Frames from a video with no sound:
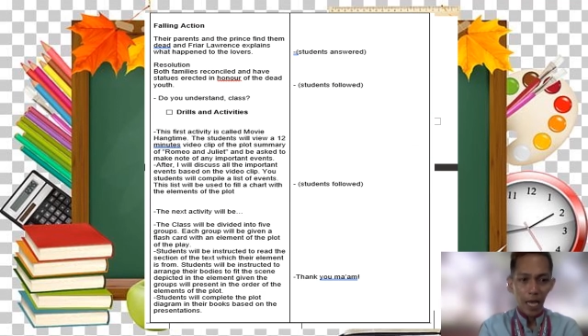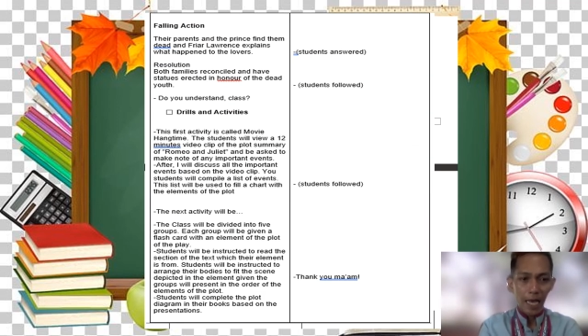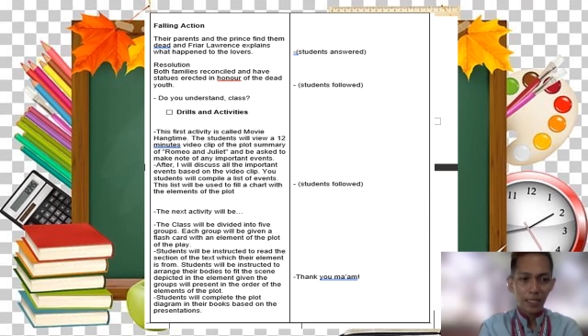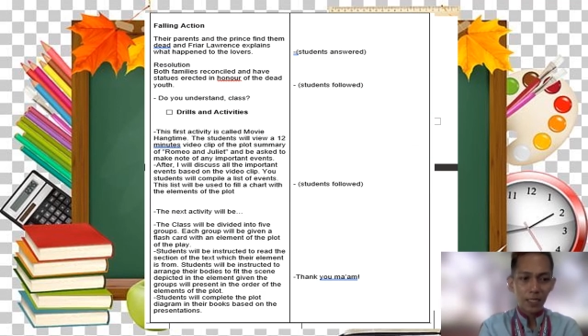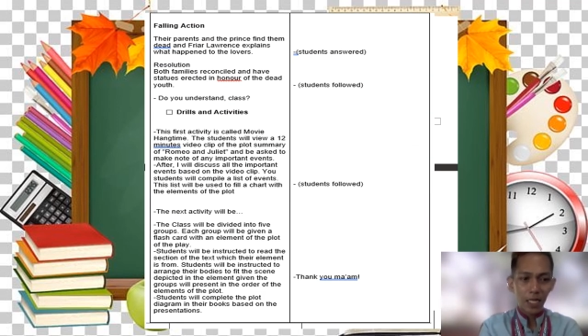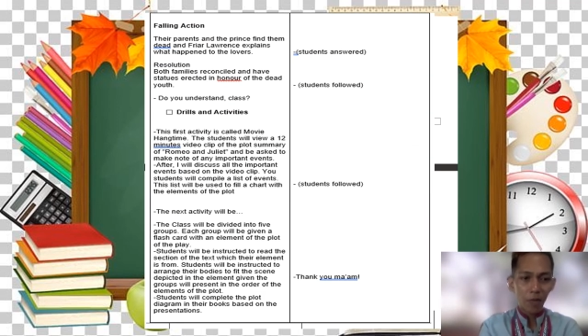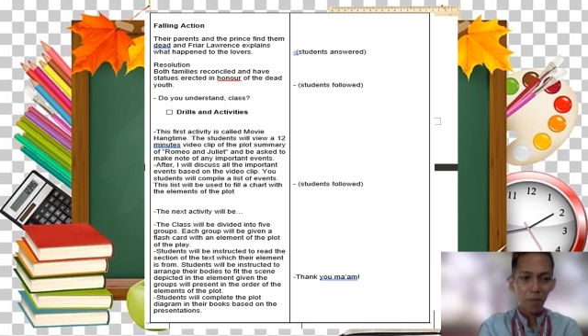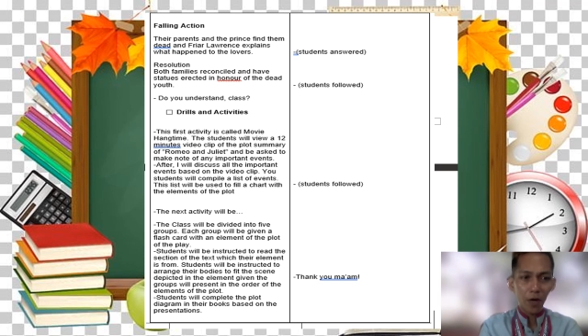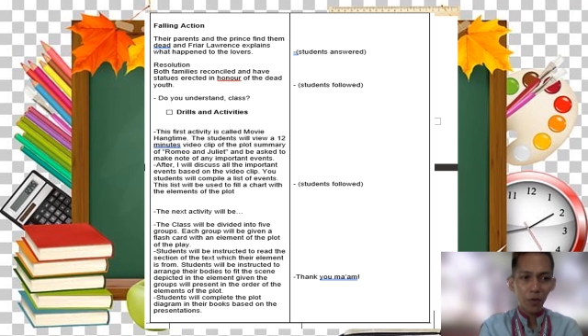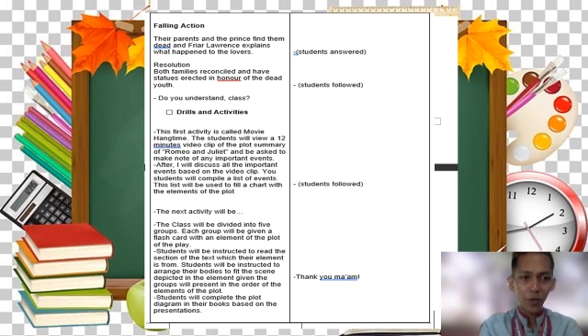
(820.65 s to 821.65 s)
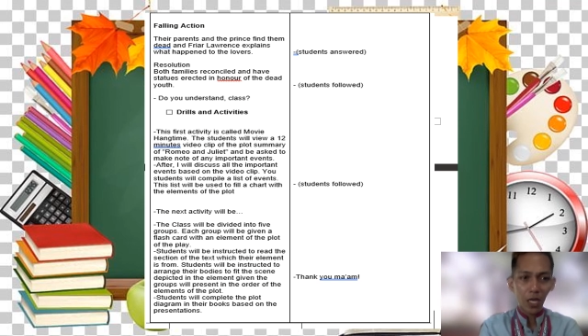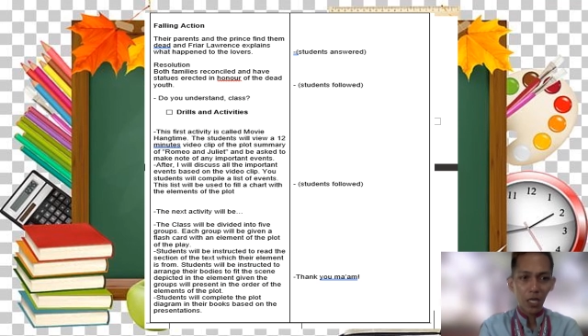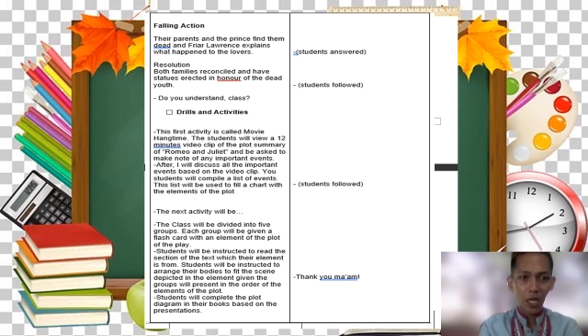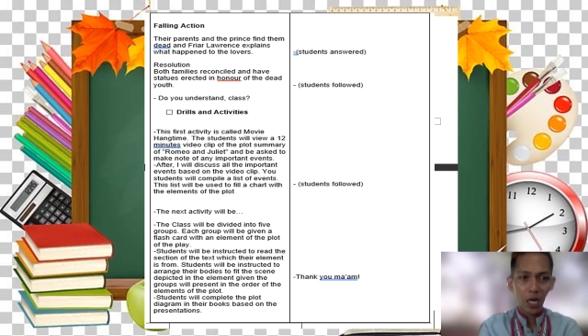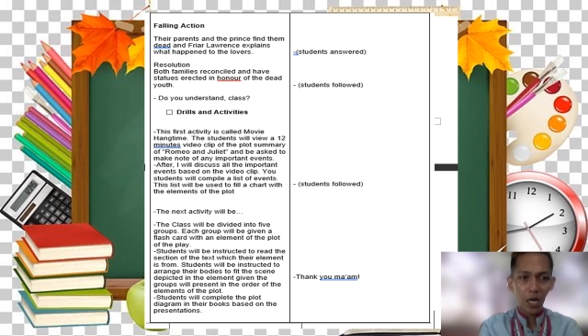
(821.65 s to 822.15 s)
ask them about
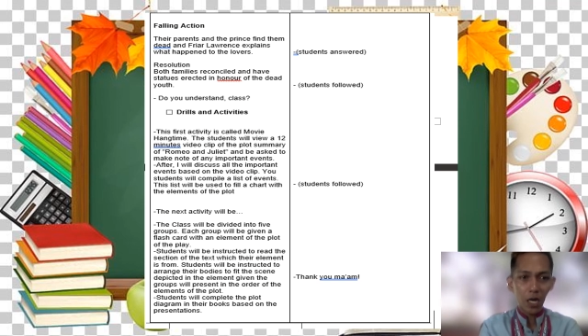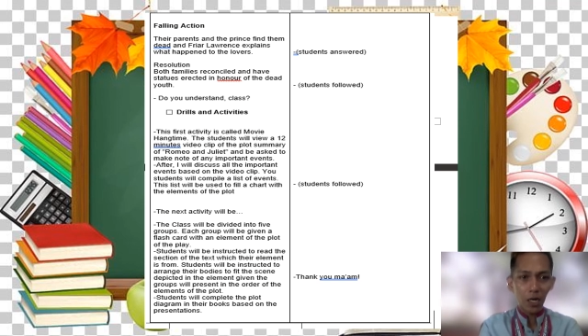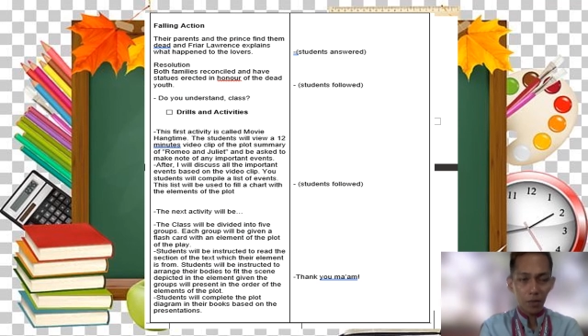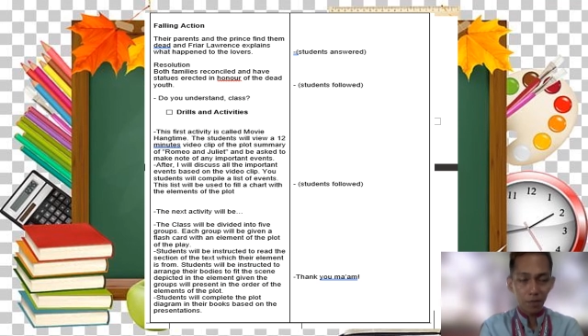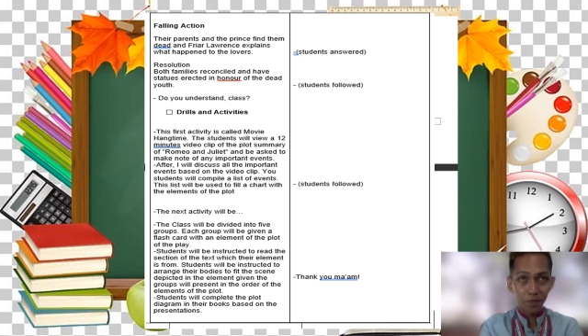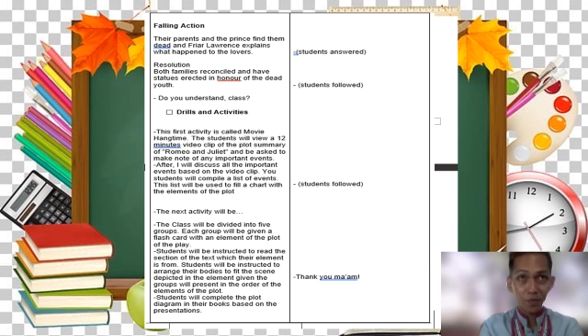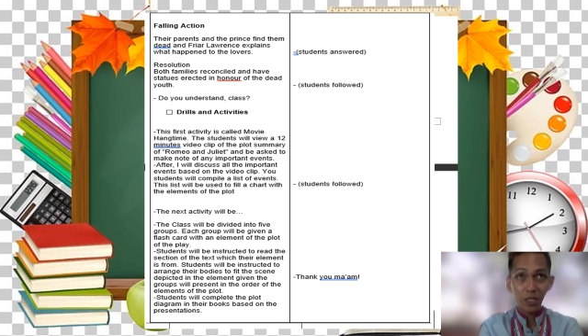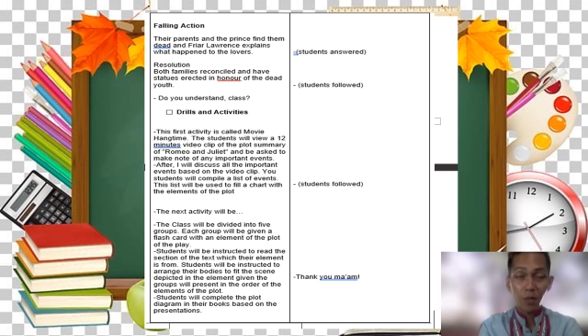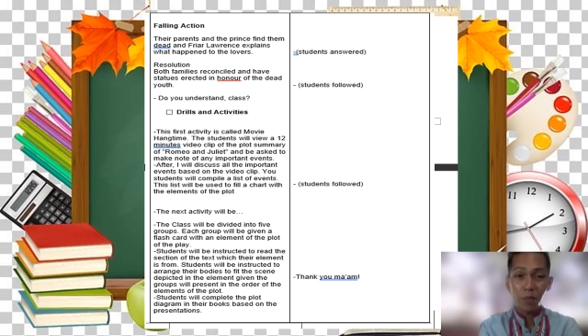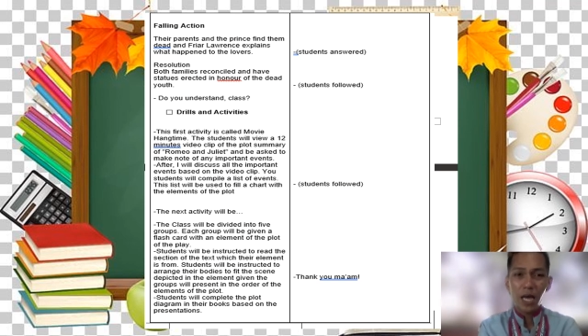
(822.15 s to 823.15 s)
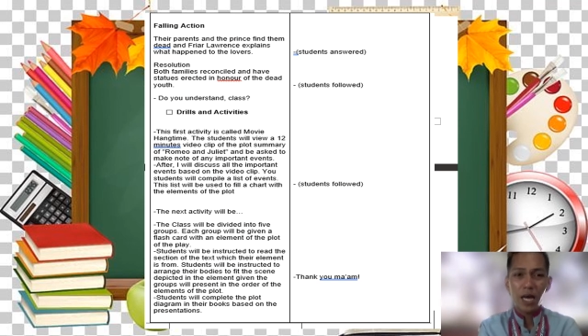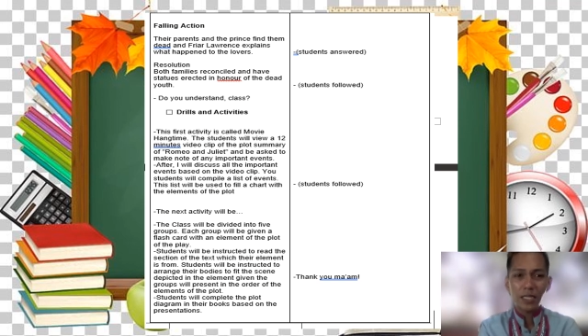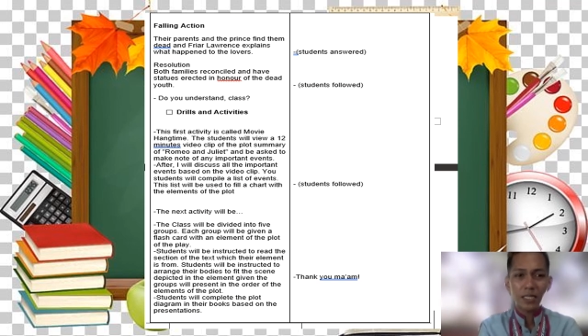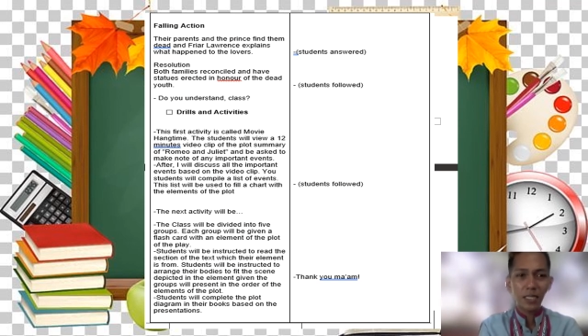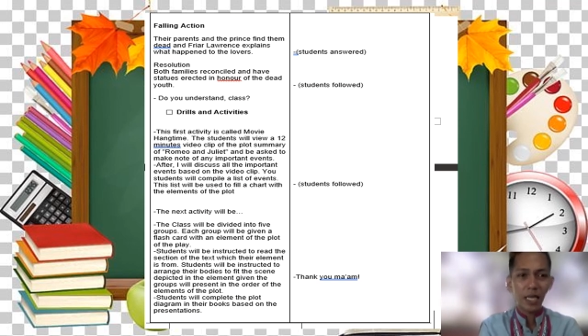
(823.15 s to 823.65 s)
the um, the
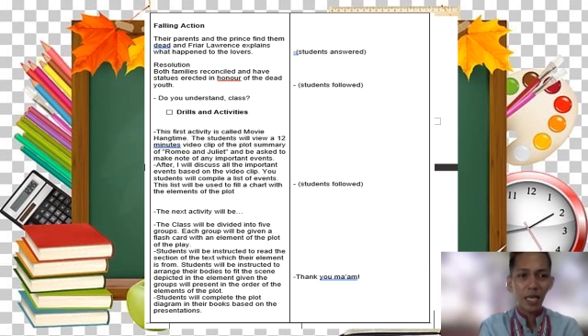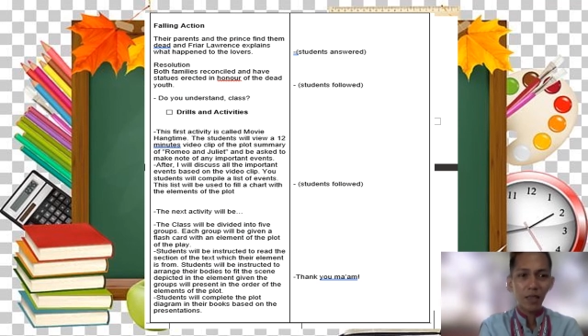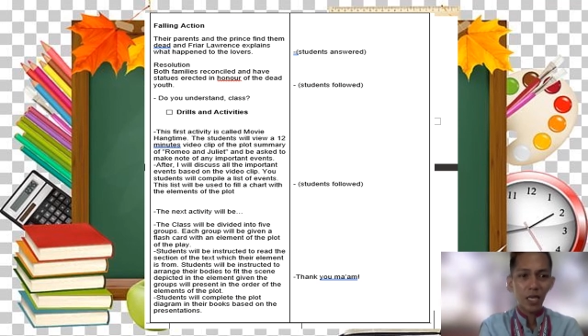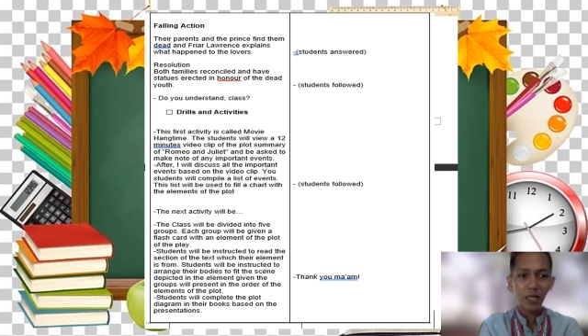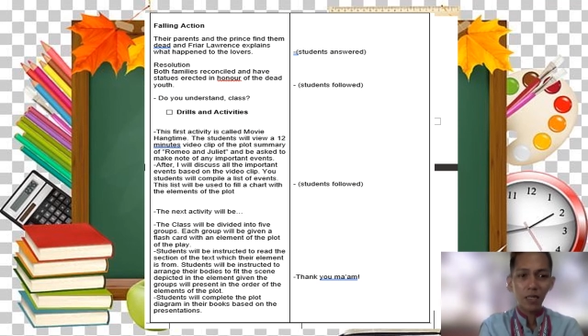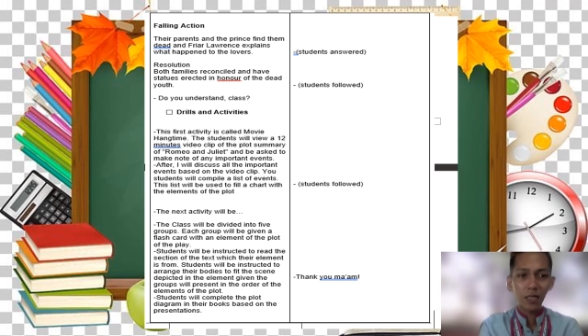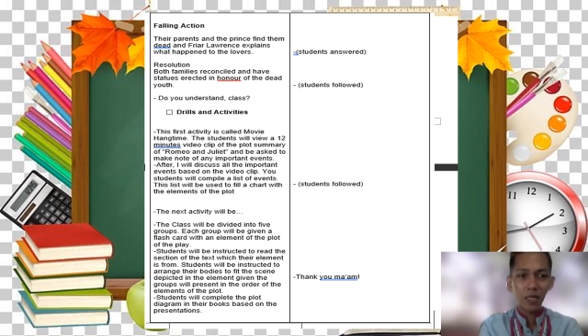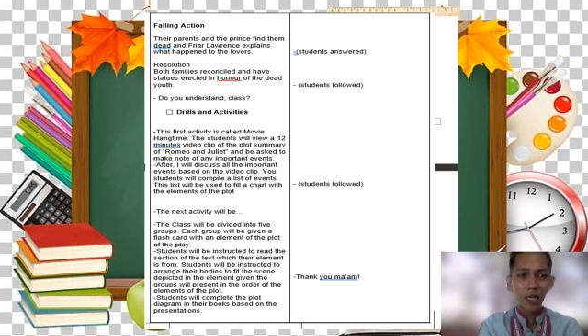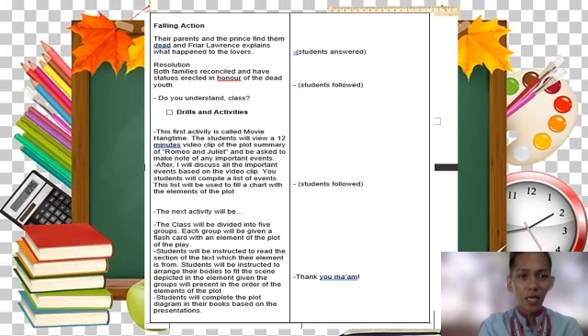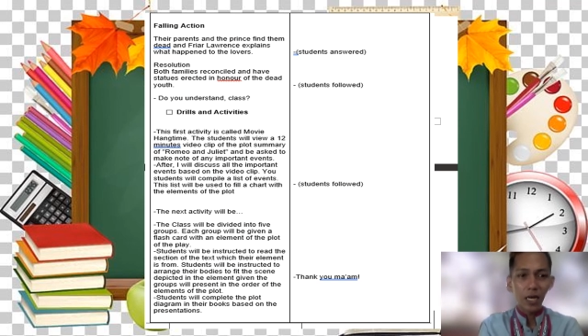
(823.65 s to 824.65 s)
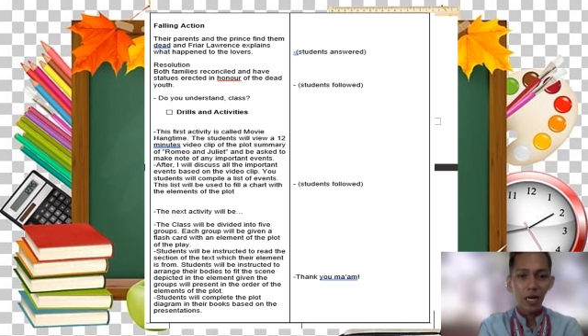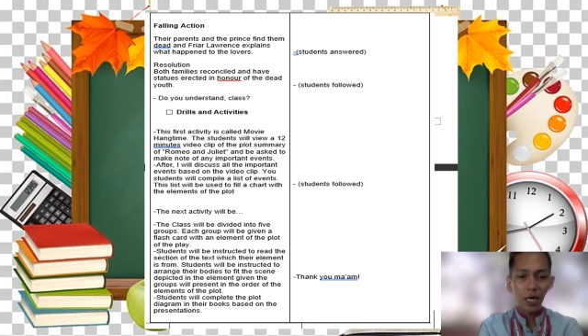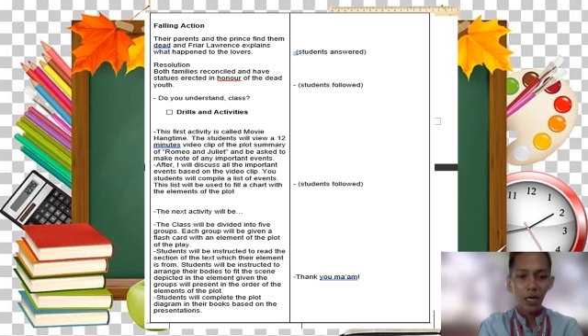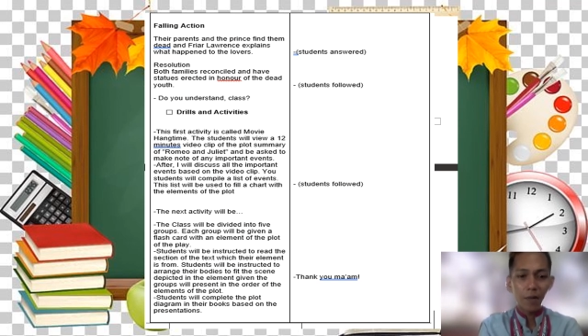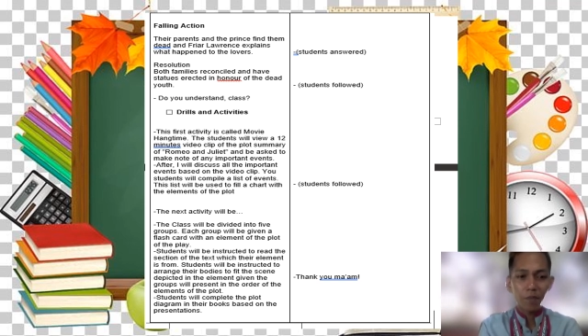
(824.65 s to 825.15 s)
plots, and then
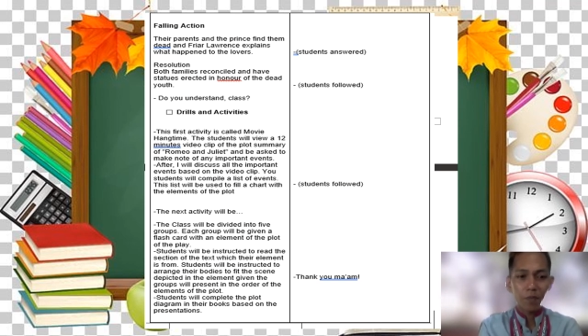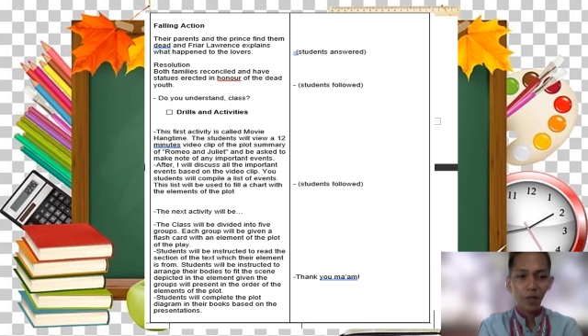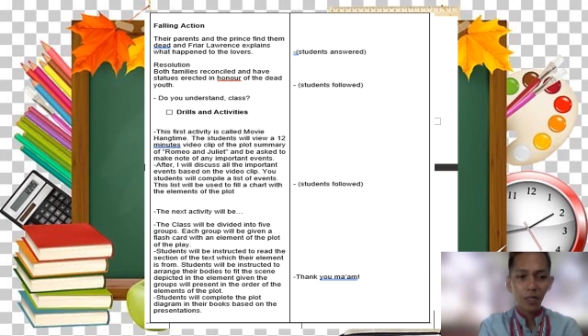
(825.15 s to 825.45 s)
um,